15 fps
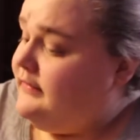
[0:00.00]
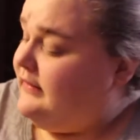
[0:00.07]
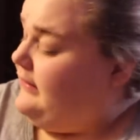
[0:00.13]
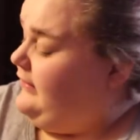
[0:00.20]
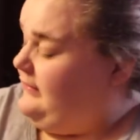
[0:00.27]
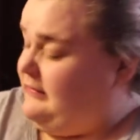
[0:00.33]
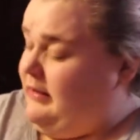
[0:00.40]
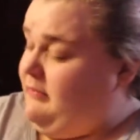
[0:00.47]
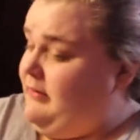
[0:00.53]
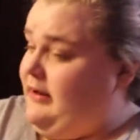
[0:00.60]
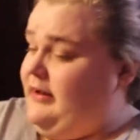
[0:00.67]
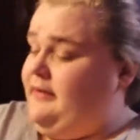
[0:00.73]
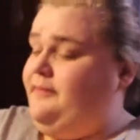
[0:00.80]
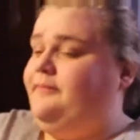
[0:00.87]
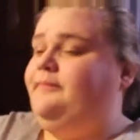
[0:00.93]
That's
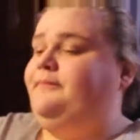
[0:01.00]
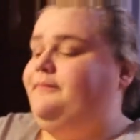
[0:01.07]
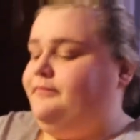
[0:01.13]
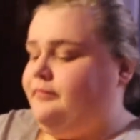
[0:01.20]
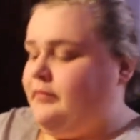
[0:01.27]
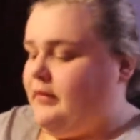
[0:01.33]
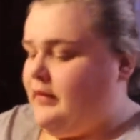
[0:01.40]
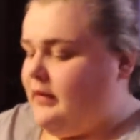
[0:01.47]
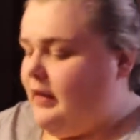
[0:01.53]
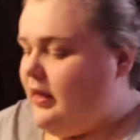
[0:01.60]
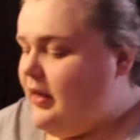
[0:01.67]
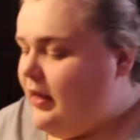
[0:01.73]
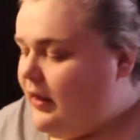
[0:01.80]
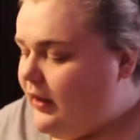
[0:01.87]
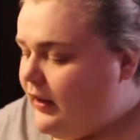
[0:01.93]
lemonade.
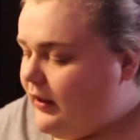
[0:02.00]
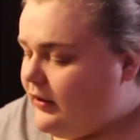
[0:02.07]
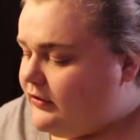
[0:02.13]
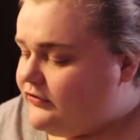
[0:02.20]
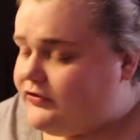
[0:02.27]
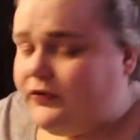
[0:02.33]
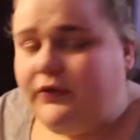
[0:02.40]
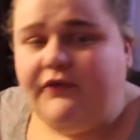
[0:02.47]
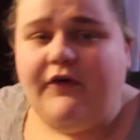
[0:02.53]
So